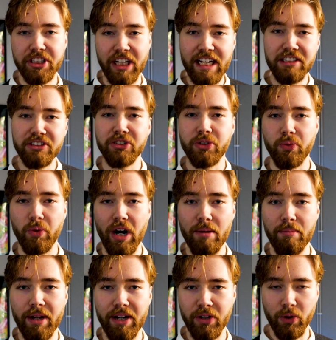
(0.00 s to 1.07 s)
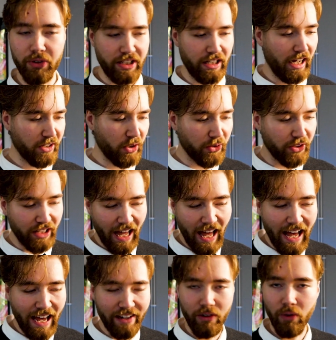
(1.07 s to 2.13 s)
watched Instagram and I got an
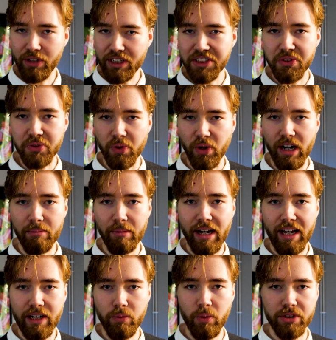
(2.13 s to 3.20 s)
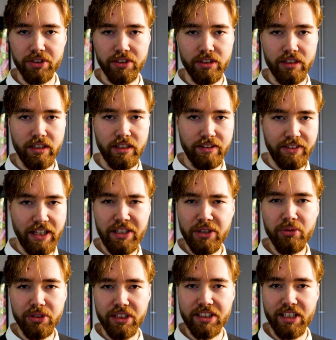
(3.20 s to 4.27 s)
ad on Instagram and it was, they
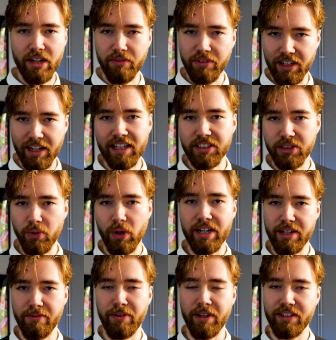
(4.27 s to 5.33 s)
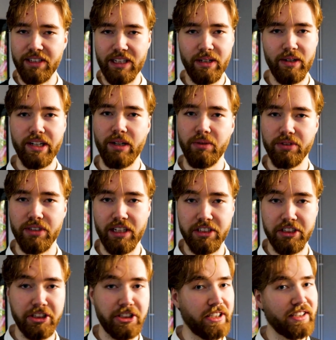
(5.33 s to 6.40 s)
used this kind of glass crack effect there. And I was
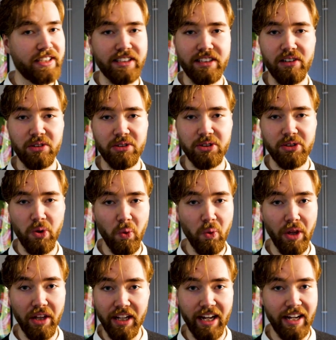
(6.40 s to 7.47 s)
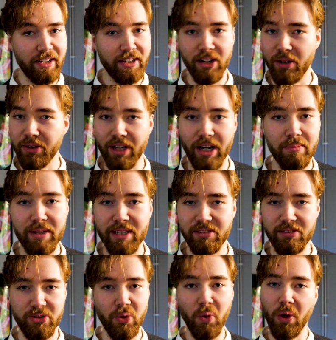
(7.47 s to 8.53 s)
like, shit, this looks cool and I'm gonna make
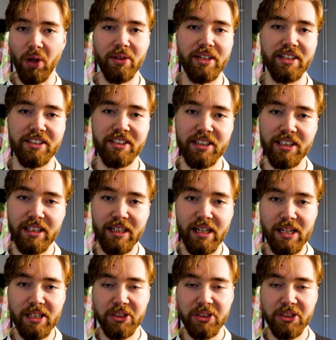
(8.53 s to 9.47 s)
a tutorial on this,